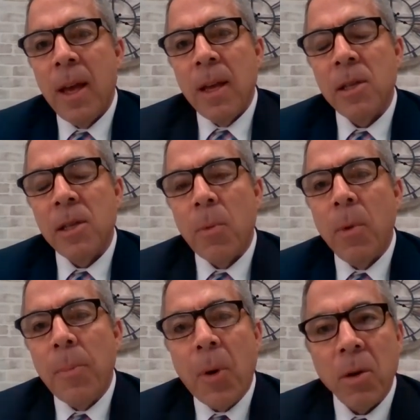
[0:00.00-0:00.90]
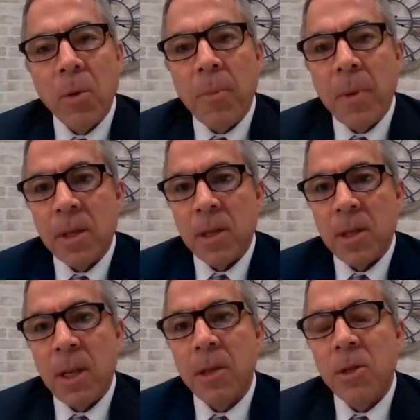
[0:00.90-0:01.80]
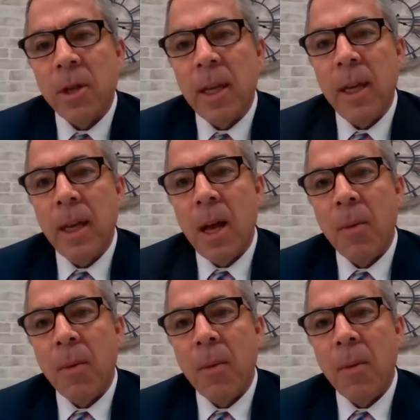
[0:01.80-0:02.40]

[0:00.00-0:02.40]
is that when we partner with business and industry,